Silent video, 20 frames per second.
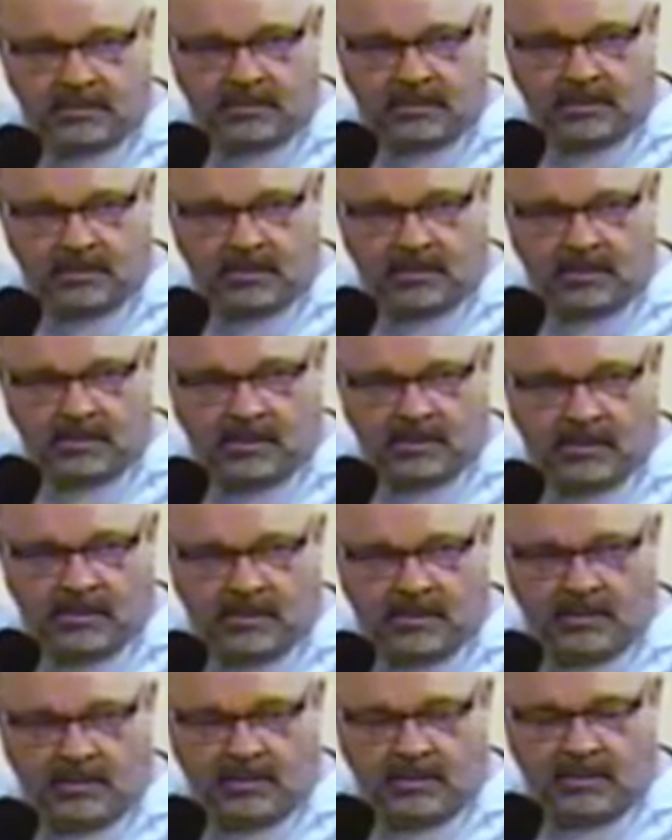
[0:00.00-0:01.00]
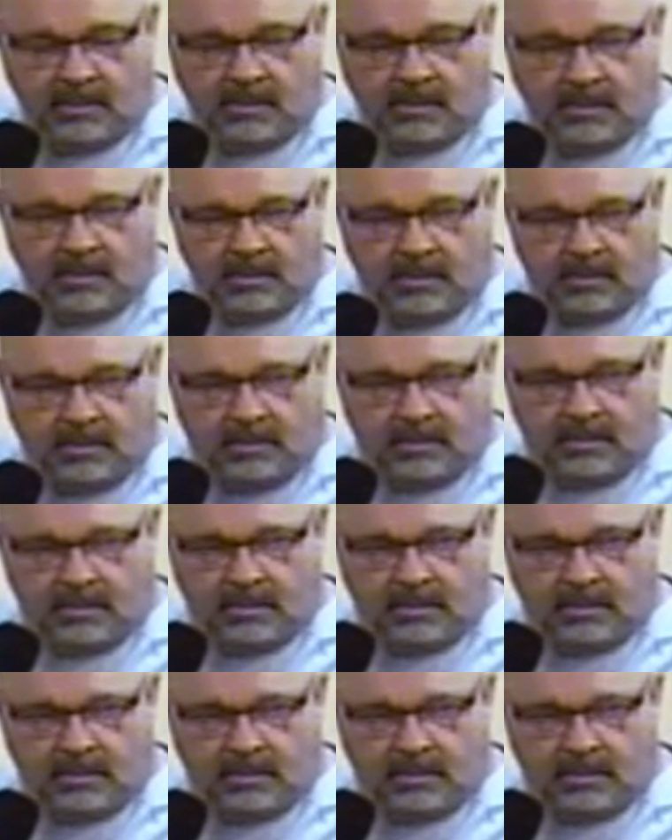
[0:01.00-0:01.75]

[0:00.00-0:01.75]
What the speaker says: No one is speaking in this clip.